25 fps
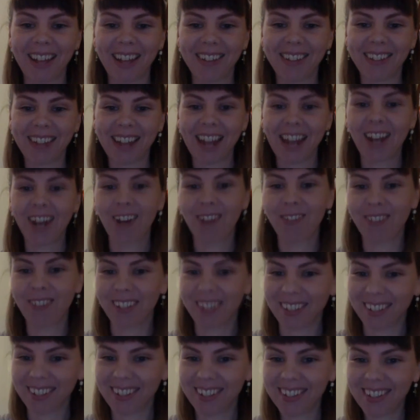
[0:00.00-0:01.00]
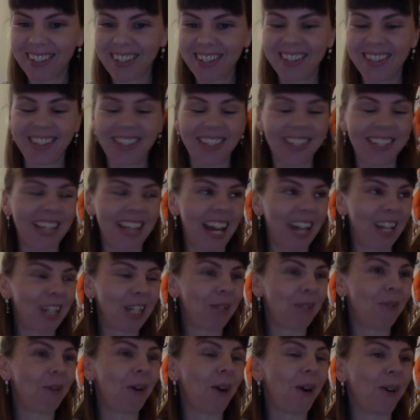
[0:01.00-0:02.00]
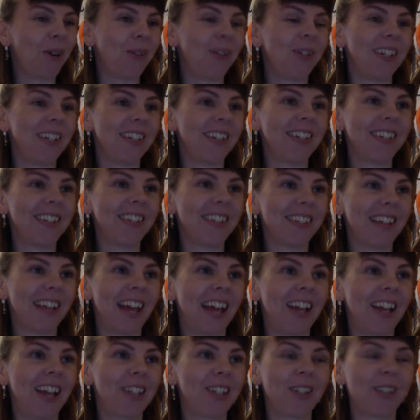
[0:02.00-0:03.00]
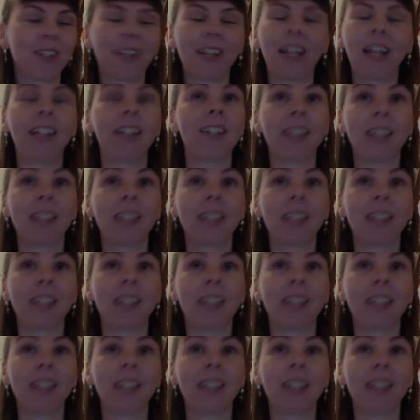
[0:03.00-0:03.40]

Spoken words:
take on the status quo, and it's